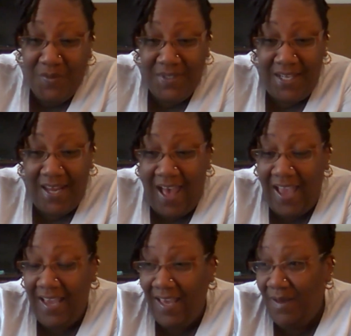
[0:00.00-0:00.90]
that
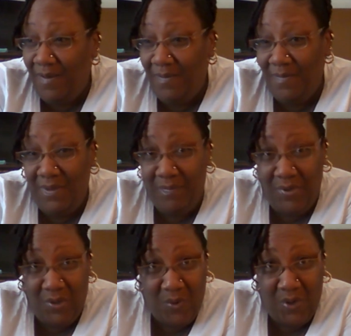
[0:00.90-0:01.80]
I am the
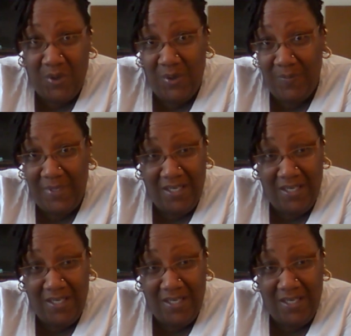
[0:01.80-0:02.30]
bookworm.